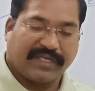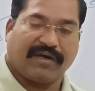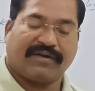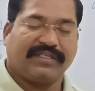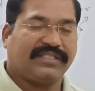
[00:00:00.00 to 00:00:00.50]
the
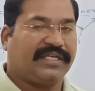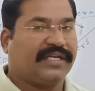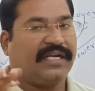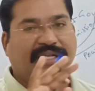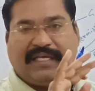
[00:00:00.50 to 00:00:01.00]
Governor
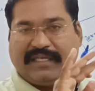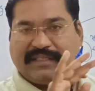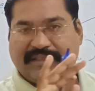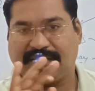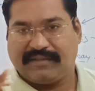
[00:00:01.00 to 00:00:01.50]
General,
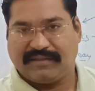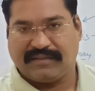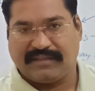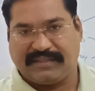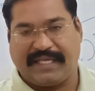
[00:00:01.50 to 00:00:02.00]

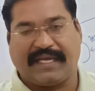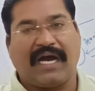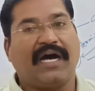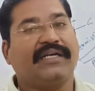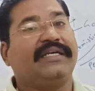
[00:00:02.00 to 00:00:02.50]
they
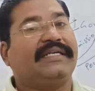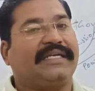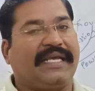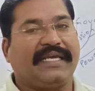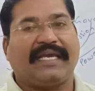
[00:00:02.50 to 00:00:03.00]
can't
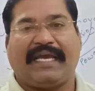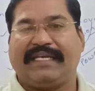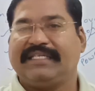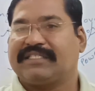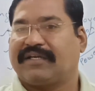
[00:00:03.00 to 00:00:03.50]
take
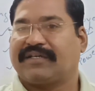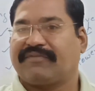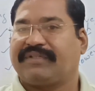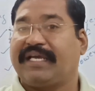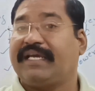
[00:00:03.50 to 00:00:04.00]
any sort
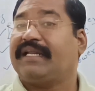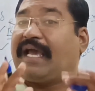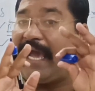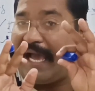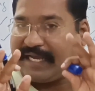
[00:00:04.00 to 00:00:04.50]
of their
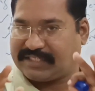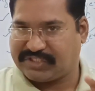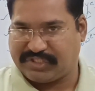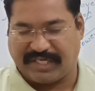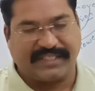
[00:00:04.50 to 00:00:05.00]

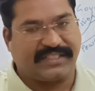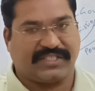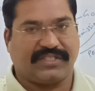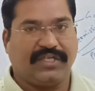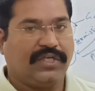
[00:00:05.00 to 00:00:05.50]
actions.